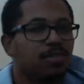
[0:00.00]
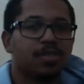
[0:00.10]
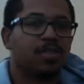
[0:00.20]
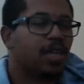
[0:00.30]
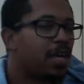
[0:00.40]

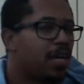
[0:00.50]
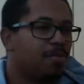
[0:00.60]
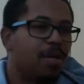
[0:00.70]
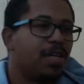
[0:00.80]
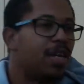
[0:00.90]
the work.
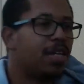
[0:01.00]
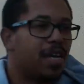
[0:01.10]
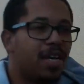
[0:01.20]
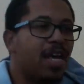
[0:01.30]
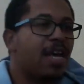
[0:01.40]

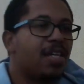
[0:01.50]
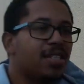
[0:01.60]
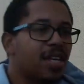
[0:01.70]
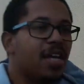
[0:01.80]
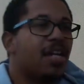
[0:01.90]
none of
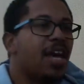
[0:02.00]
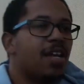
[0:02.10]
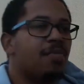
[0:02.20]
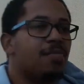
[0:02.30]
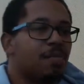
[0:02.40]
that, none of
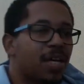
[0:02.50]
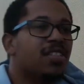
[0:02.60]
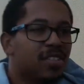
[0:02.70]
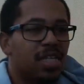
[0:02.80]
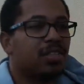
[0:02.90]
that
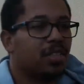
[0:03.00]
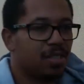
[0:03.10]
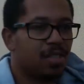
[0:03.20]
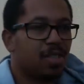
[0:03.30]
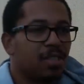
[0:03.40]
means nothing,
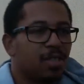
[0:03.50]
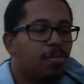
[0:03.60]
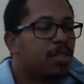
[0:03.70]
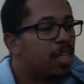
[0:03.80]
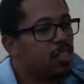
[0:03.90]

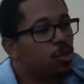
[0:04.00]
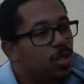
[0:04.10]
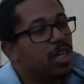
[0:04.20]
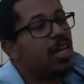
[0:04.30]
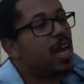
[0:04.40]
because you
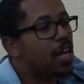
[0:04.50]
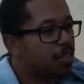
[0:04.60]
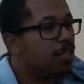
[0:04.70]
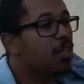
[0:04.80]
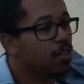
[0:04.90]
could have
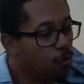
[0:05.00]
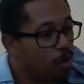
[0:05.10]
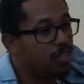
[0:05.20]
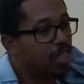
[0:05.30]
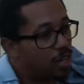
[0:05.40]
had the
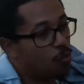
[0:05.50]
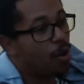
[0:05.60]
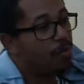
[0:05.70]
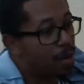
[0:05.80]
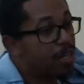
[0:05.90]
ones that are
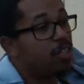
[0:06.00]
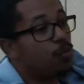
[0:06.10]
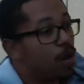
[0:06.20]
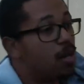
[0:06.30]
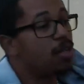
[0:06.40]
work, making it
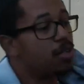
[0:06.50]
work